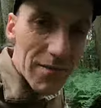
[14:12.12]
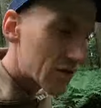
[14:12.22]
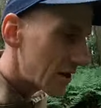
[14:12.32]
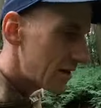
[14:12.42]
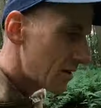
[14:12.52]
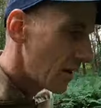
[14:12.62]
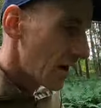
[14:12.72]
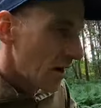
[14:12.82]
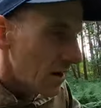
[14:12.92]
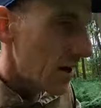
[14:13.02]
we've seen,
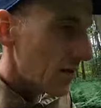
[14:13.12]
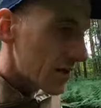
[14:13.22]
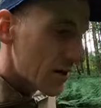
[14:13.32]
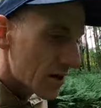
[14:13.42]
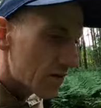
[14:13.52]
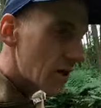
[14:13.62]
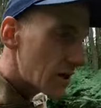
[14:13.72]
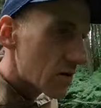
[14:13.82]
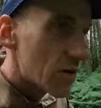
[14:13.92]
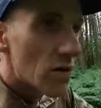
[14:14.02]
even in this
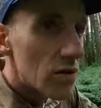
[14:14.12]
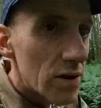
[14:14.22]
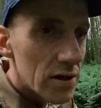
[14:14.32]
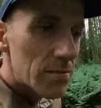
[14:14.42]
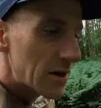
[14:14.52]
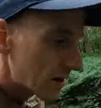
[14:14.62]
video alone, has been